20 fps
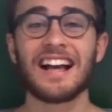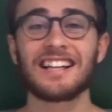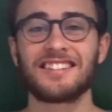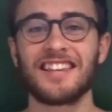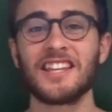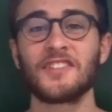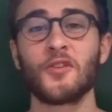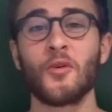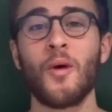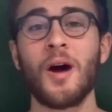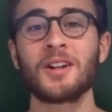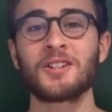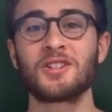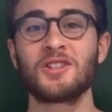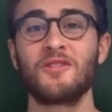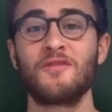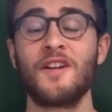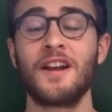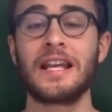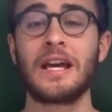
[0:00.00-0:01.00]
guys, thanks for
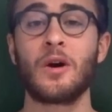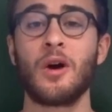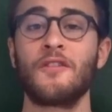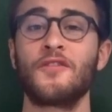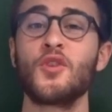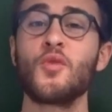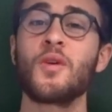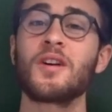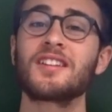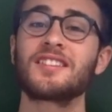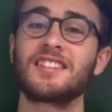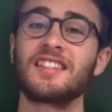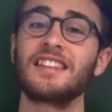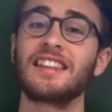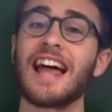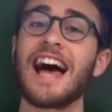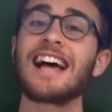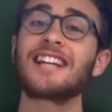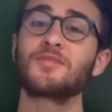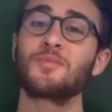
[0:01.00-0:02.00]
watching the video. If you want to see
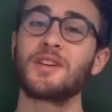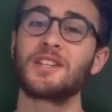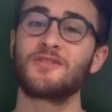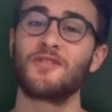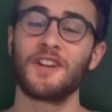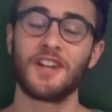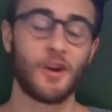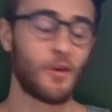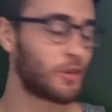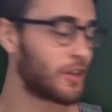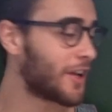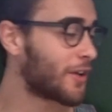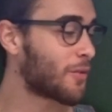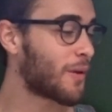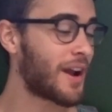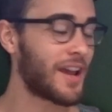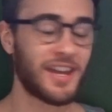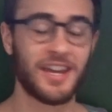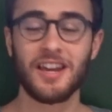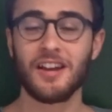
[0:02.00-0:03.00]
last week's video, click
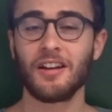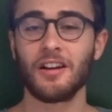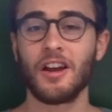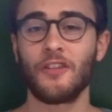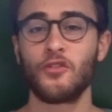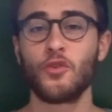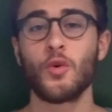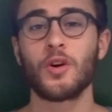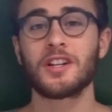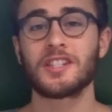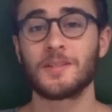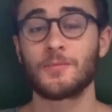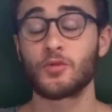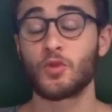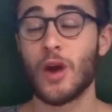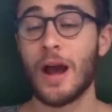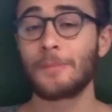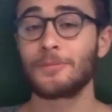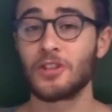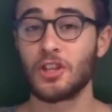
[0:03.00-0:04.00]
right here. If you want to
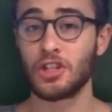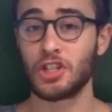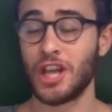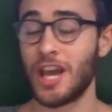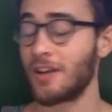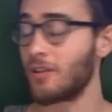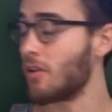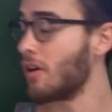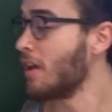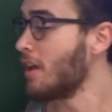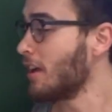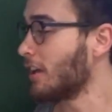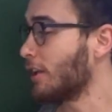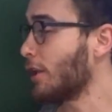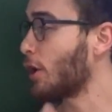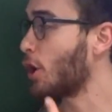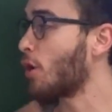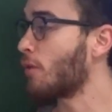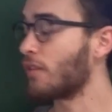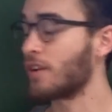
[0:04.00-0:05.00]
subscribe to the channel,
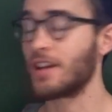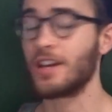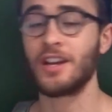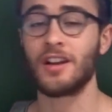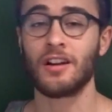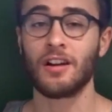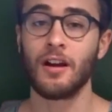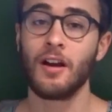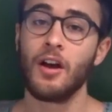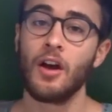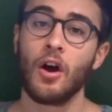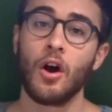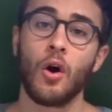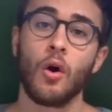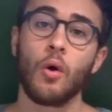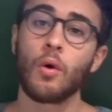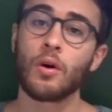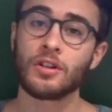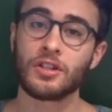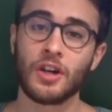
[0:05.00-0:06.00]
click over here.
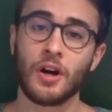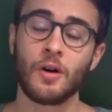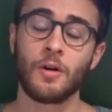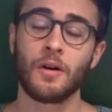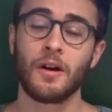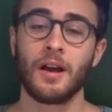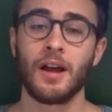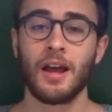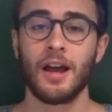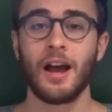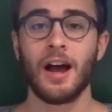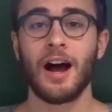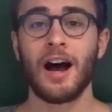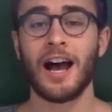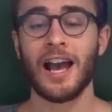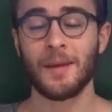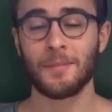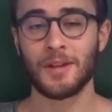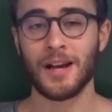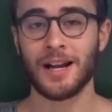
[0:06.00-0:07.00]
Or don't.
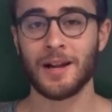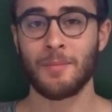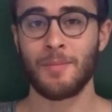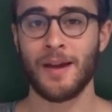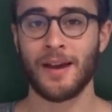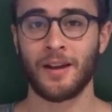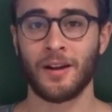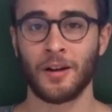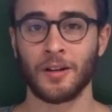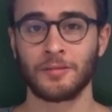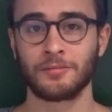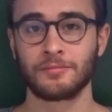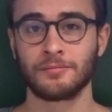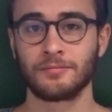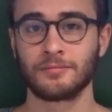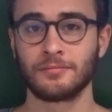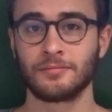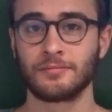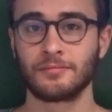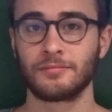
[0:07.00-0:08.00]
I am not a beggar.
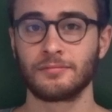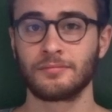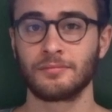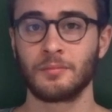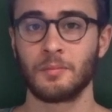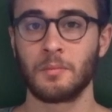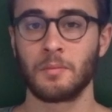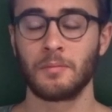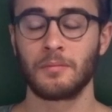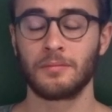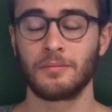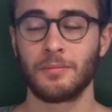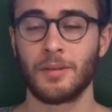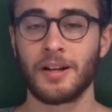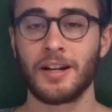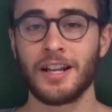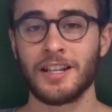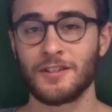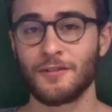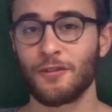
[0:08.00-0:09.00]

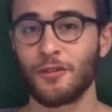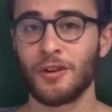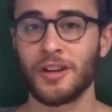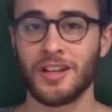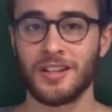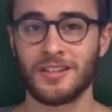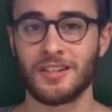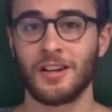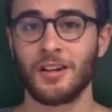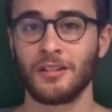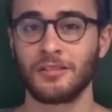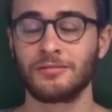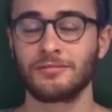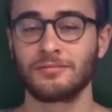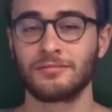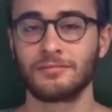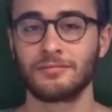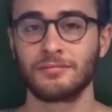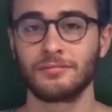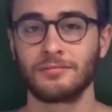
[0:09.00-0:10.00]
But it is free, so,
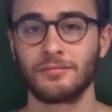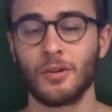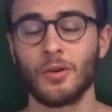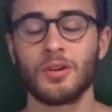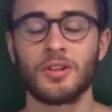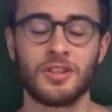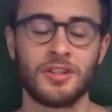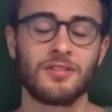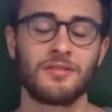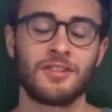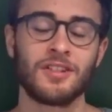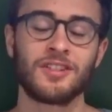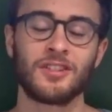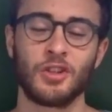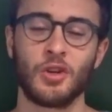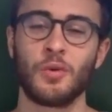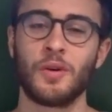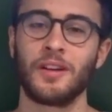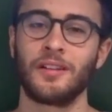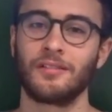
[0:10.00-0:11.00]
or just
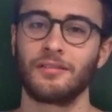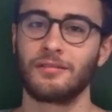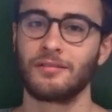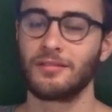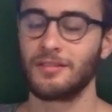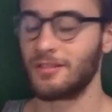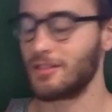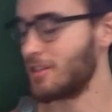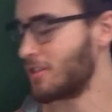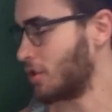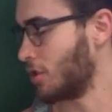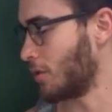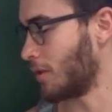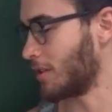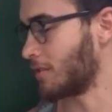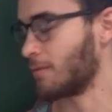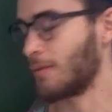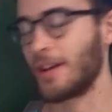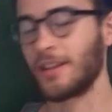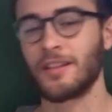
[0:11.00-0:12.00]
do it. Just do
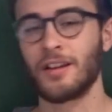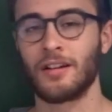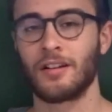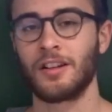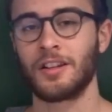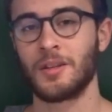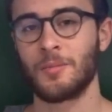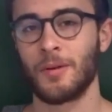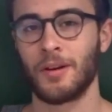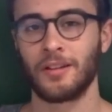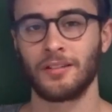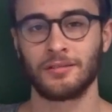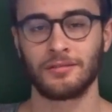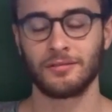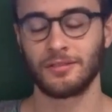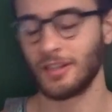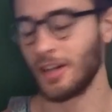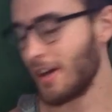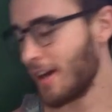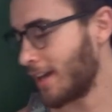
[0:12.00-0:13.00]
it, right there, click the button.
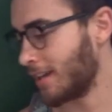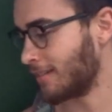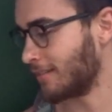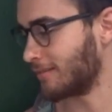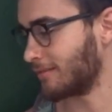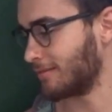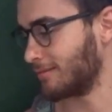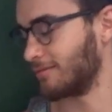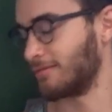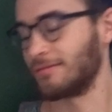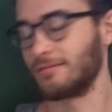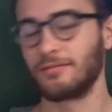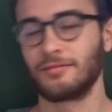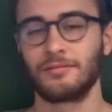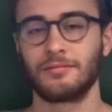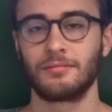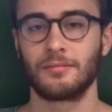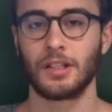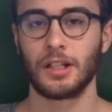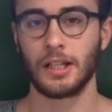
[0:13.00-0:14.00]
Go ahead,
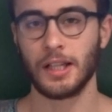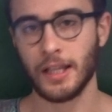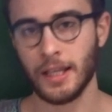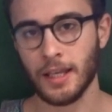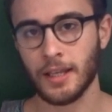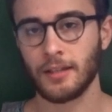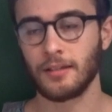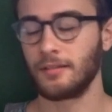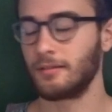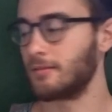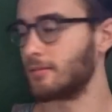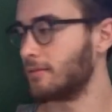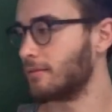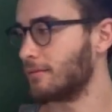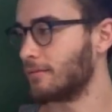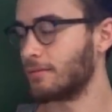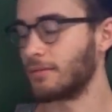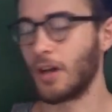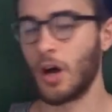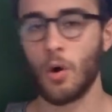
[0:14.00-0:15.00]
click it,
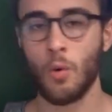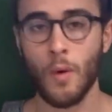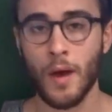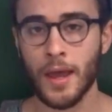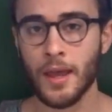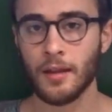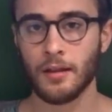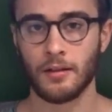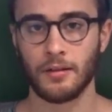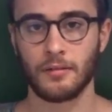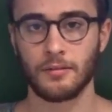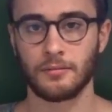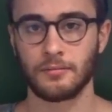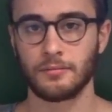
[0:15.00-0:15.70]
I'll wait.